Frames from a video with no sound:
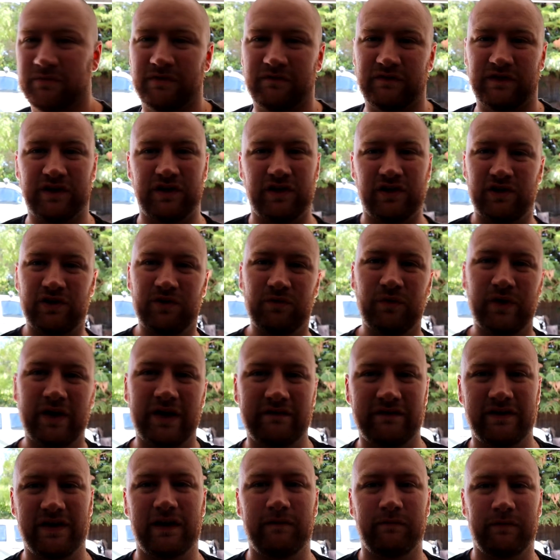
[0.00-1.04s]
my video,
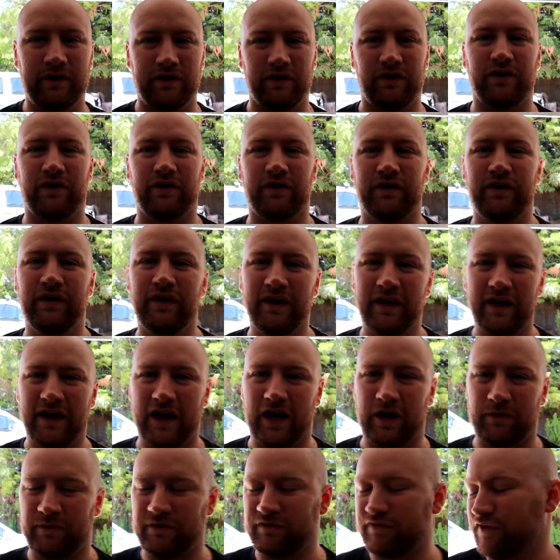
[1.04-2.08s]
whatever, let me know,
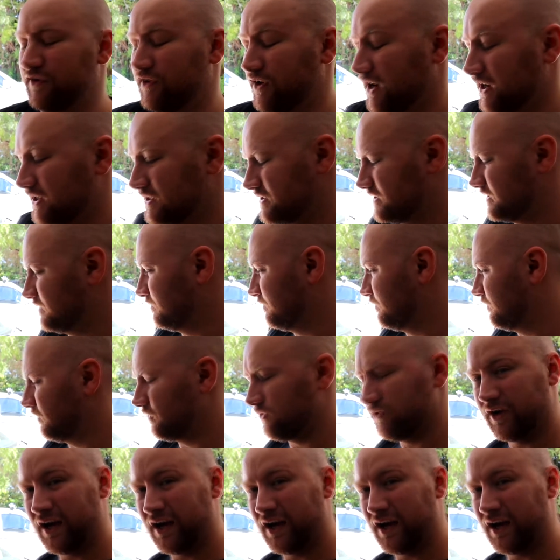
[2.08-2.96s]
help me figure out some